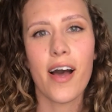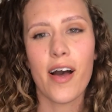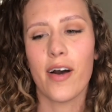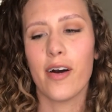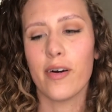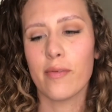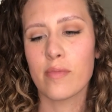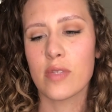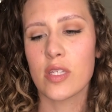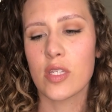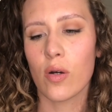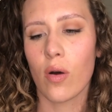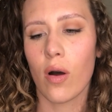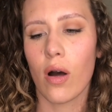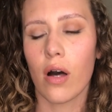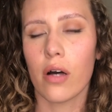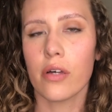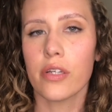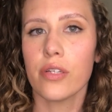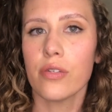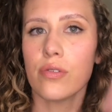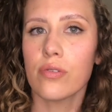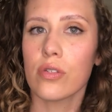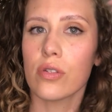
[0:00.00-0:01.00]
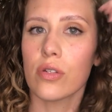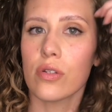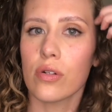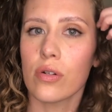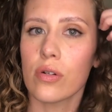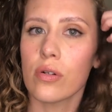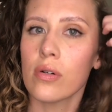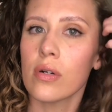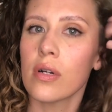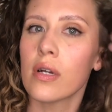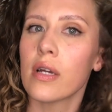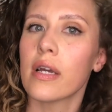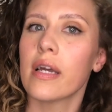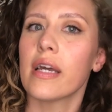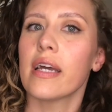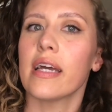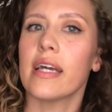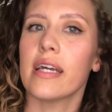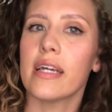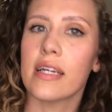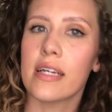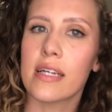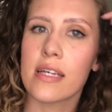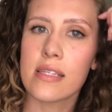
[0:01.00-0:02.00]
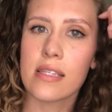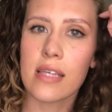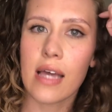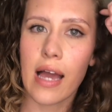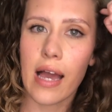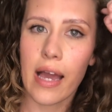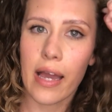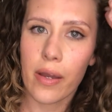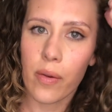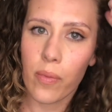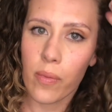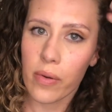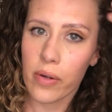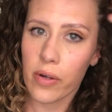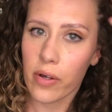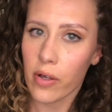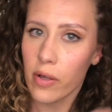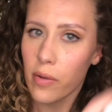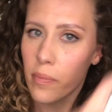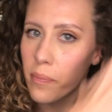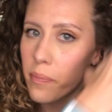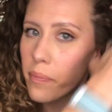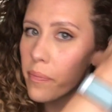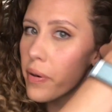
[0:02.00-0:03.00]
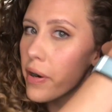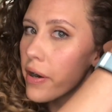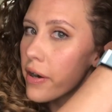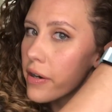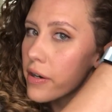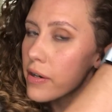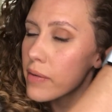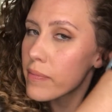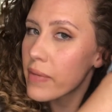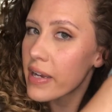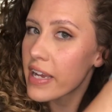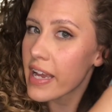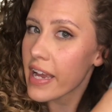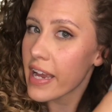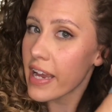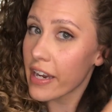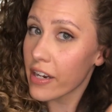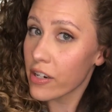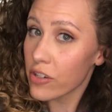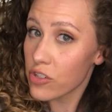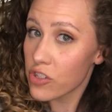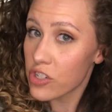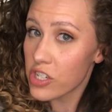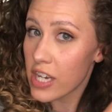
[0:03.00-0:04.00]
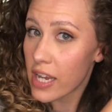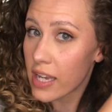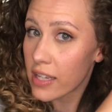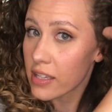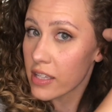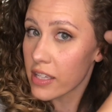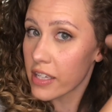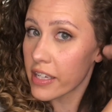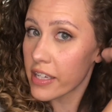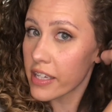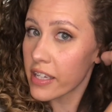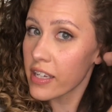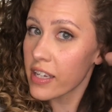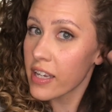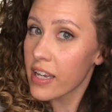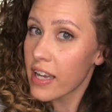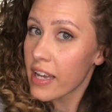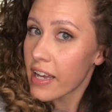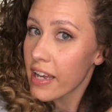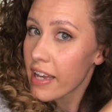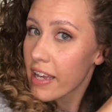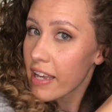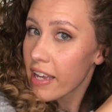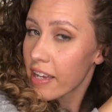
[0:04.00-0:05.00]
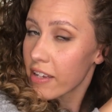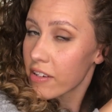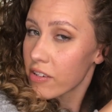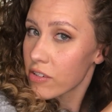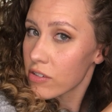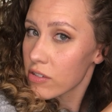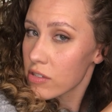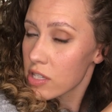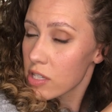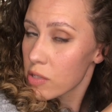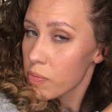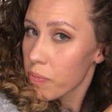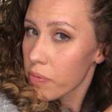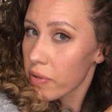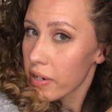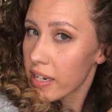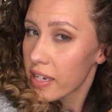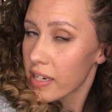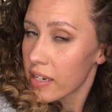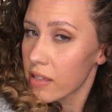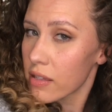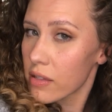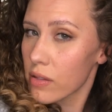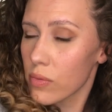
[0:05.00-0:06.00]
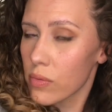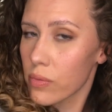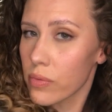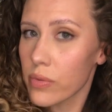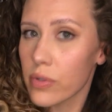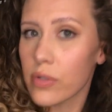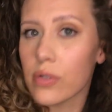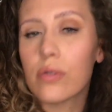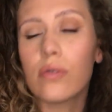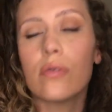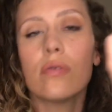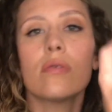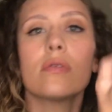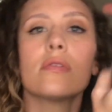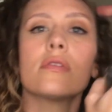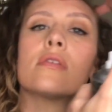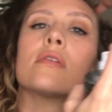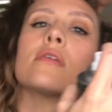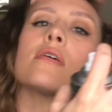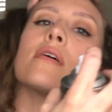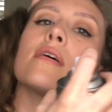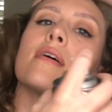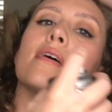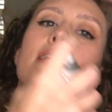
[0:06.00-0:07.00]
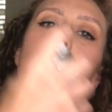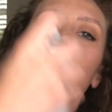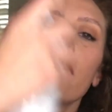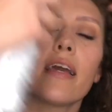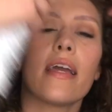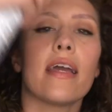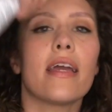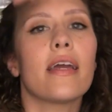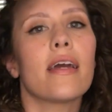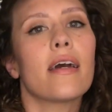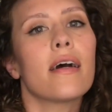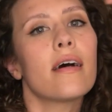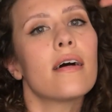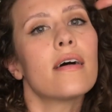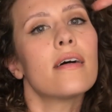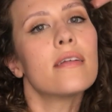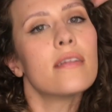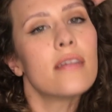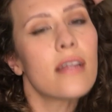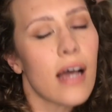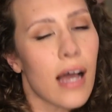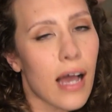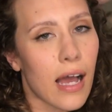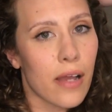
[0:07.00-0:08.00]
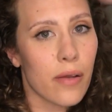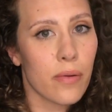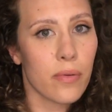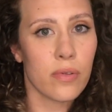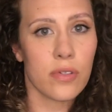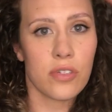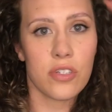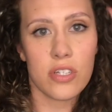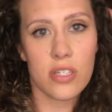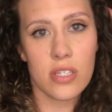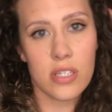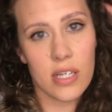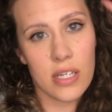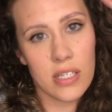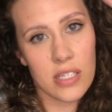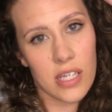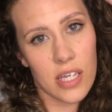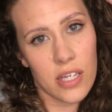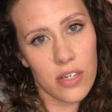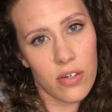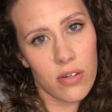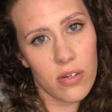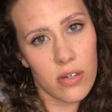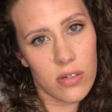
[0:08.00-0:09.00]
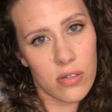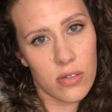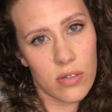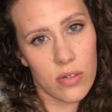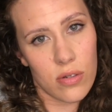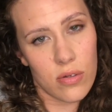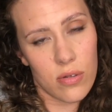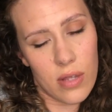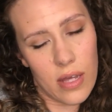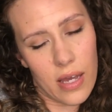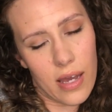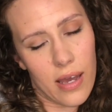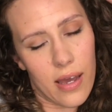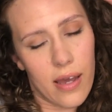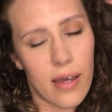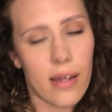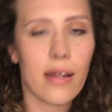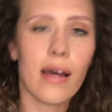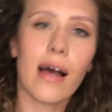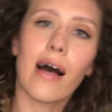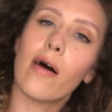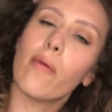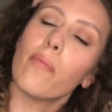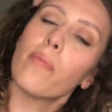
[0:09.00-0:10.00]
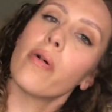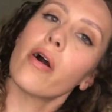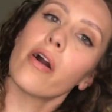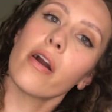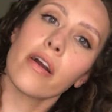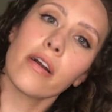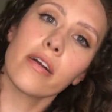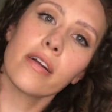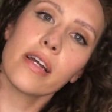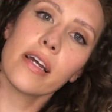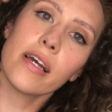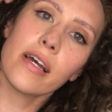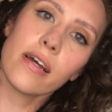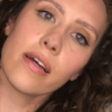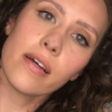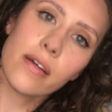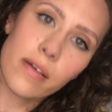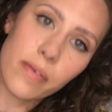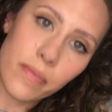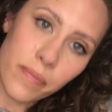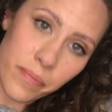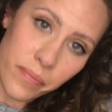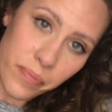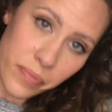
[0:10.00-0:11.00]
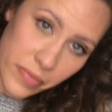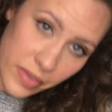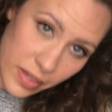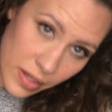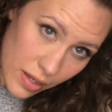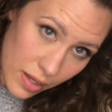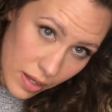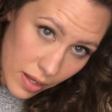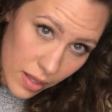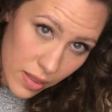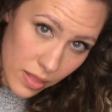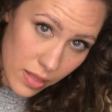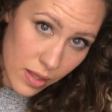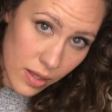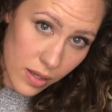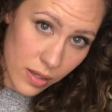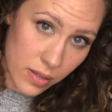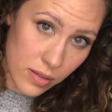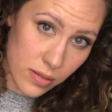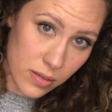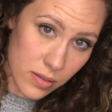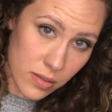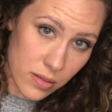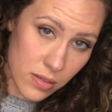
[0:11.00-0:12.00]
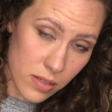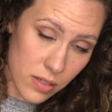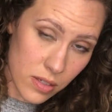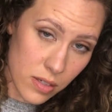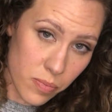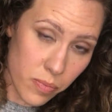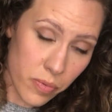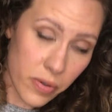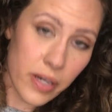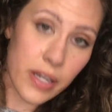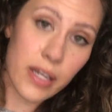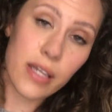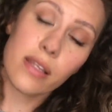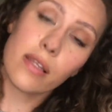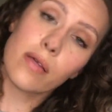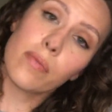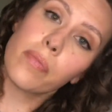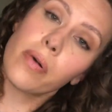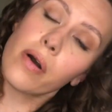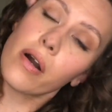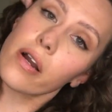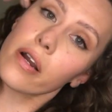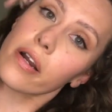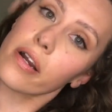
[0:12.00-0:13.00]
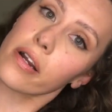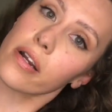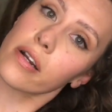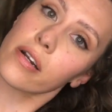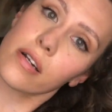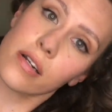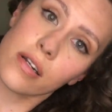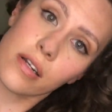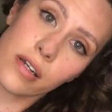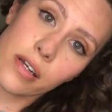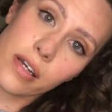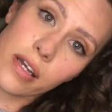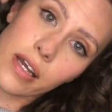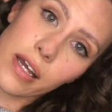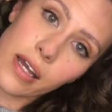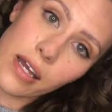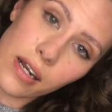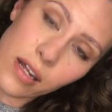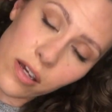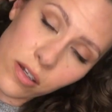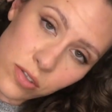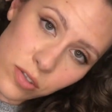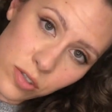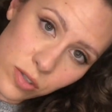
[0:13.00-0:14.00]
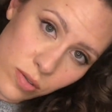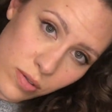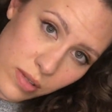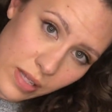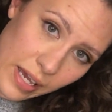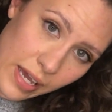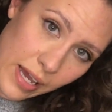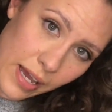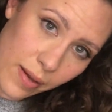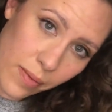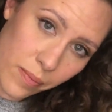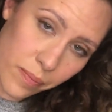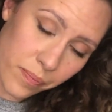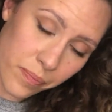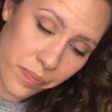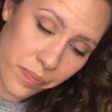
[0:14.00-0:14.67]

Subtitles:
So all you do is I will part my hair gently, and you'll spray it at the root, and I will just continue to do that. I'll part it and then spray at the part, and I'll do that.